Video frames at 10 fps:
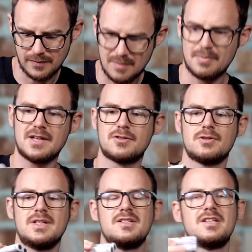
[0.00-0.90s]

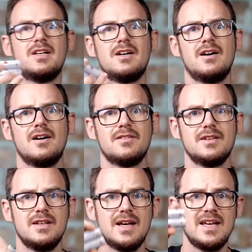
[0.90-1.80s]
batteries are the